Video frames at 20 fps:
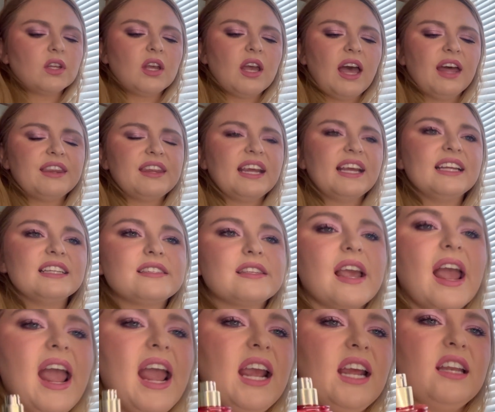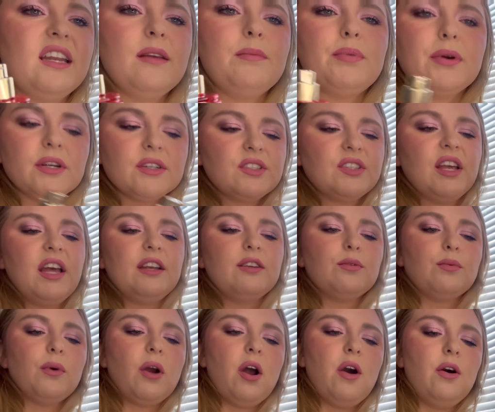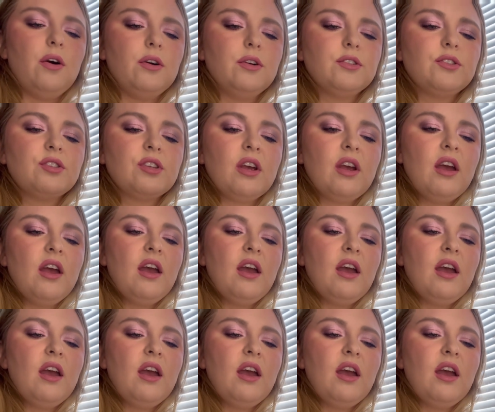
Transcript: 80% rose